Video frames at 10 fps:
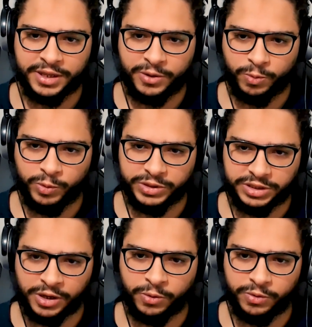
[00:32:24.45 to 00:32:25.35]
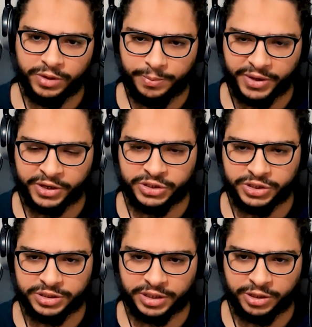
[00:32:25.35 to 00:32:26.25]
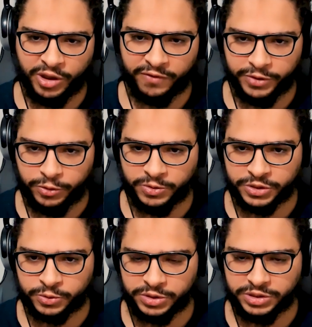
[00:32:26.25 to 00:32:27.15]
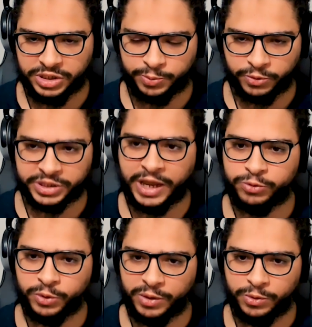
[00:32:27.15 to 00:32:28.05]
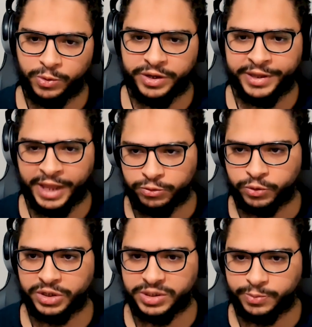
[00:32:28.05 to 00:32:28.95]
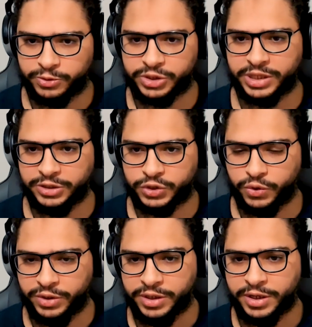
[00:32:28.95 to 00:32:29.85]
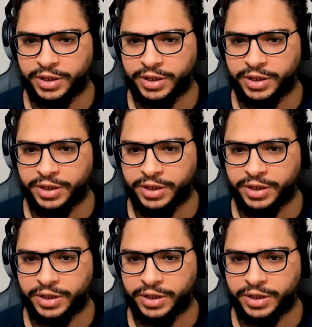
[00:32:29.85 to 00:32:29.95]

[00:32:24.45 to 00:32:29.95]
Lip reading: with the whole packages that you have been using to this project, how to download, how to run the project, and so on.